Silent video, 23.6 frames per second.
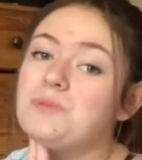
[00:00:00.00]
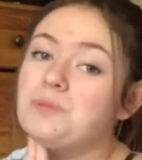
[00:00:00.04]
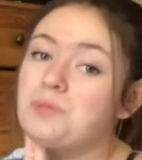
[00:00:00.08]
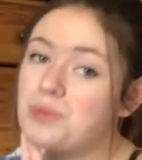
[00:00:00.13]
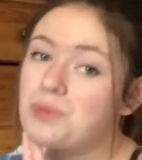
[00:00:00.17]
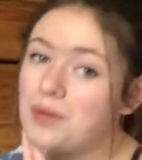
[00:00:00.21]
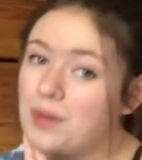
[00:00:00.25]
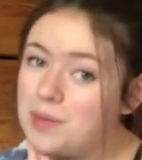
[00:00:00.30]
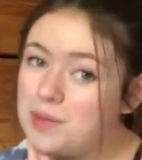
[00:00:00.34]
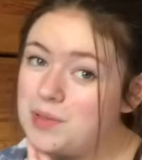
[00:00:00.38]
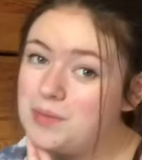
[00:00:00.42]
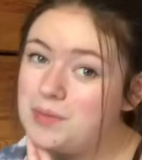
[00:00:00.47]

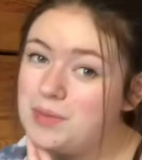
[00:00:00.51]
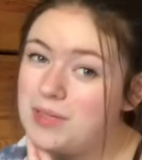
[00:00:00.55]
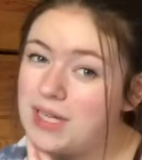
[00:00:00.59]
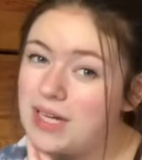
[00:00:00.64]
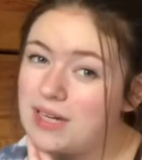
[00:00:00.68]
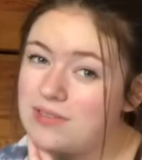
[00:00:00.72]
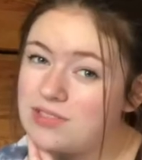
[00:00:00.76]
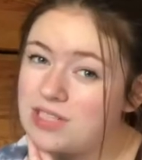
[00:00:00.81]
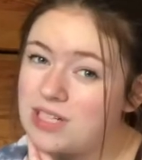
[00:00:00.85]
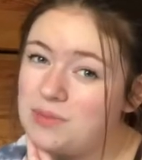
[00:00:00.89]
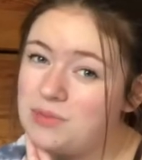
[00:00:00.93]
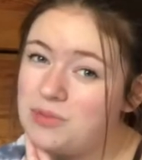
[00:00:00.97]
probably be
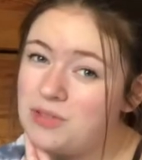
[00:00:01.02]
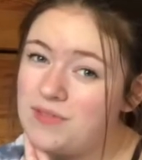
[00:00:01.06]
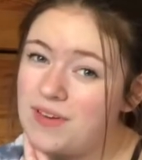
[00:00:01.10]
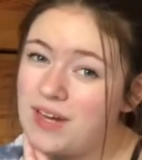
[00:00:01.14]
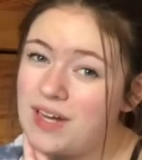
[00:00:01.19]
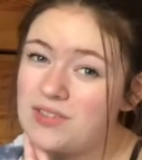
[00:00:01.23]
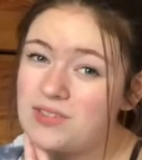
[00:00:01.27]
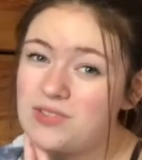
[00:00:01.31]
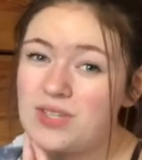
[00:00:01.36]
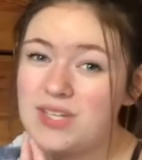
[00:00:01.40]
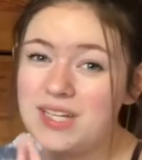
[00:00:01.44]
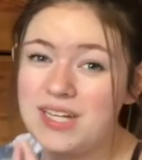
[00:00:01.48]
after I move
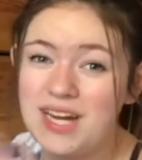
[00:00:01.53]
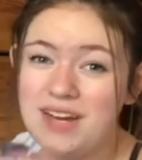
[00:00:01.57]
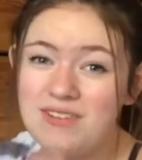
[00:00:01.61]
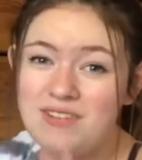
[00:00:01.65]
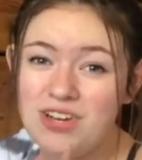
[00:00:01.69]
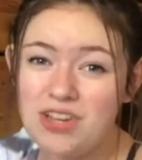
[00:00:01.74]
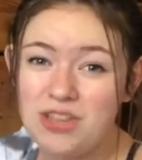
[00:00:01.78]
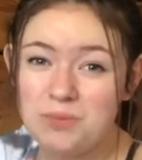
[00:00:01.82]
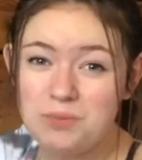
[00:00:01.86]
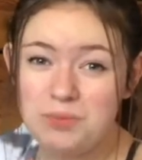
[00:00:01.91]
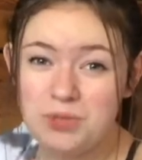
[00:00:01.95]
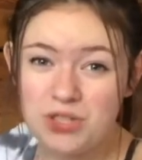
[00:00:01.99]
out so I can have
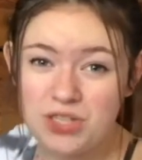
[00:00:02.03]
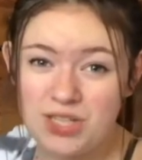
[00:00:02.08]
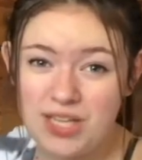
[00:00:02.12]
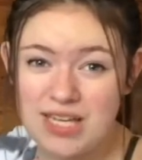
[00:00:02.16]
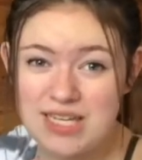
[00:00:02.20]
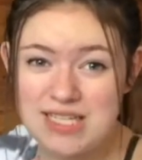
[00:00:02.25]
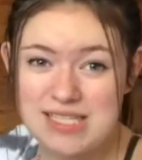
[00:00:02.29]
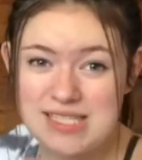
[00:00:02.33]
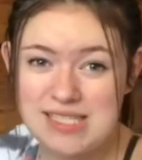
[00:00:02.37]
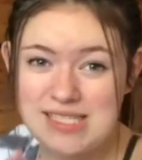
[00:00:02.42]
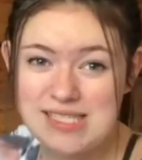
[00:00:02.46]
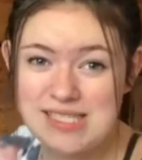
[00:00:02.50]
another
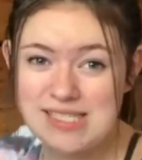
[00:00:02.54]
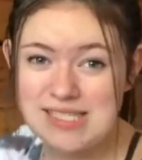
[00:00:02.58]
bookcase,